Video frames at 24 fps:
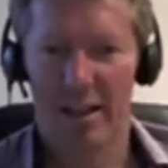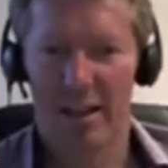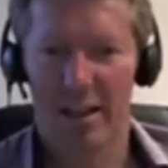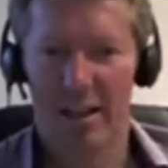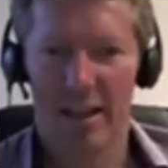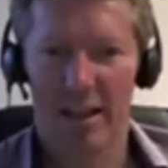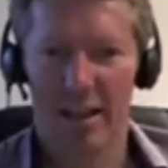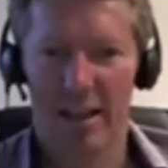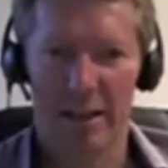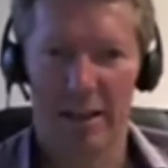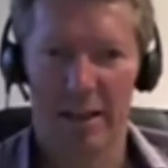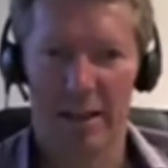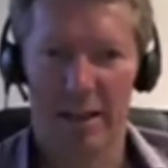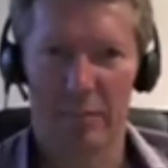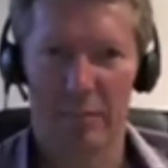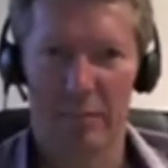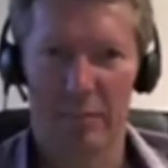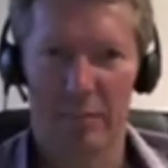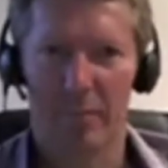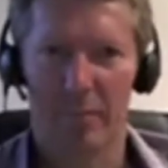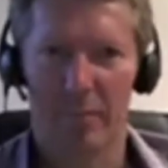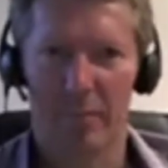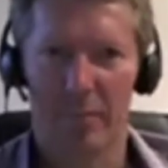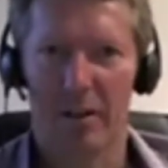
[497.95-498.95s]

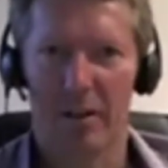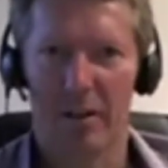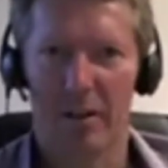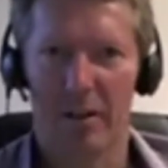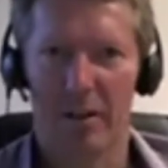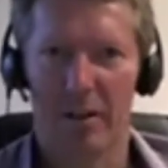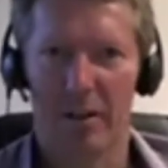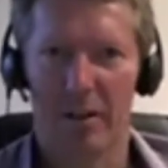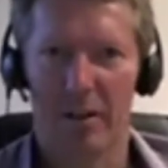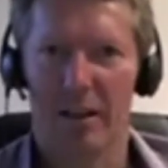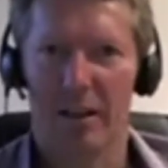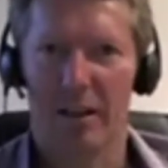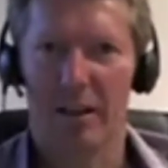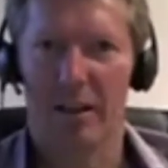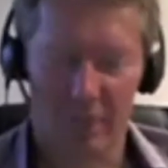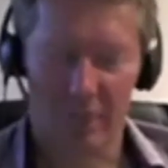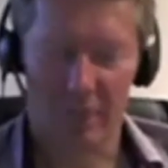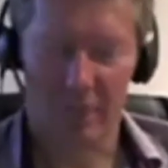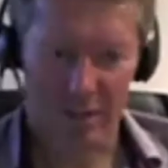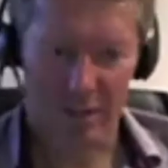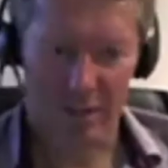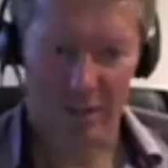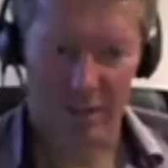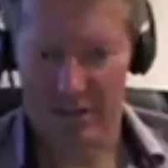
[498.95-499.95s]
I
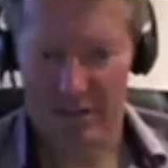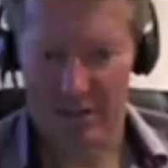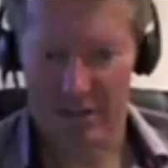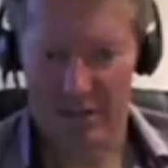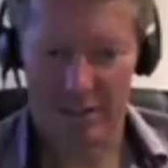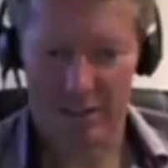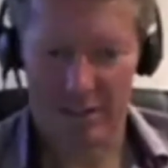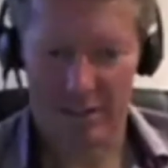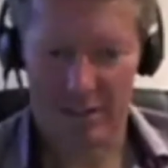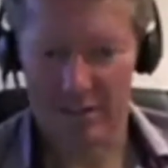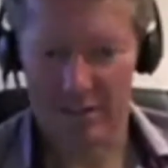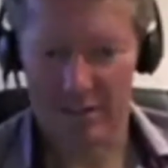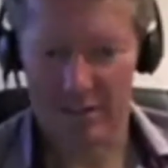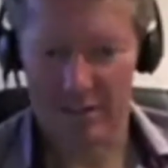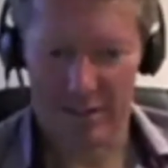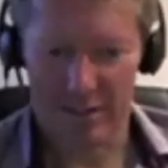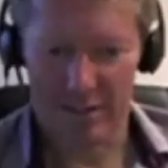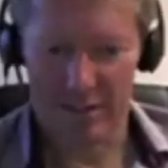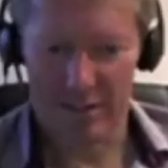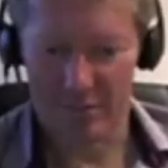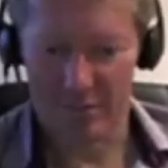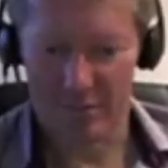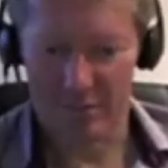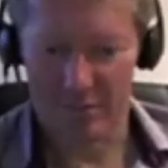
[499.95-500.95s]
can kind
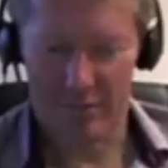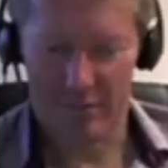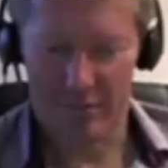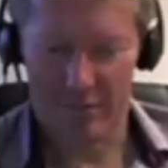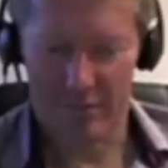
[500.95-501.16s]
of